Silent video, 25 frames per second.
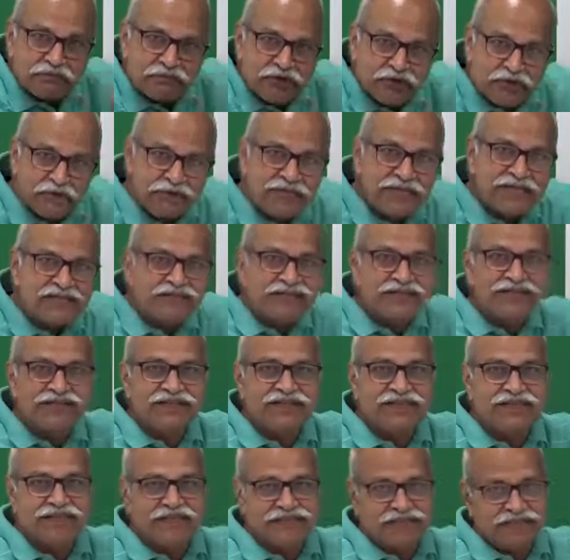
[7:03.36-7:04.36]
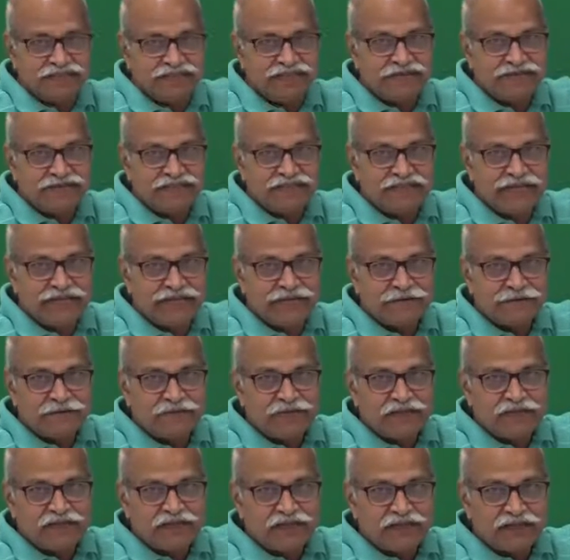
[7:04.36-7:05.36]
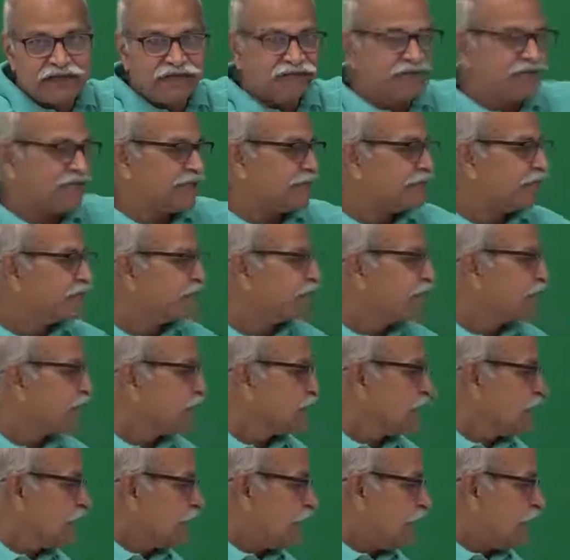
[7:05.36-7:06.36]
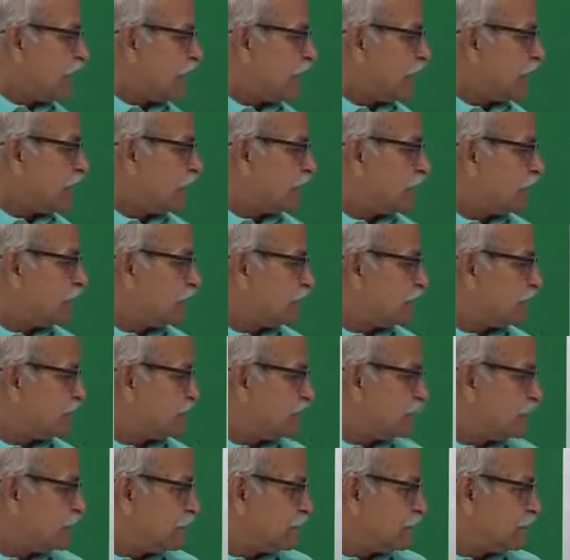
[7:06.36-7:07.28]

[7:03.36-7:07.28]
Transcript: formulation is very, very different. And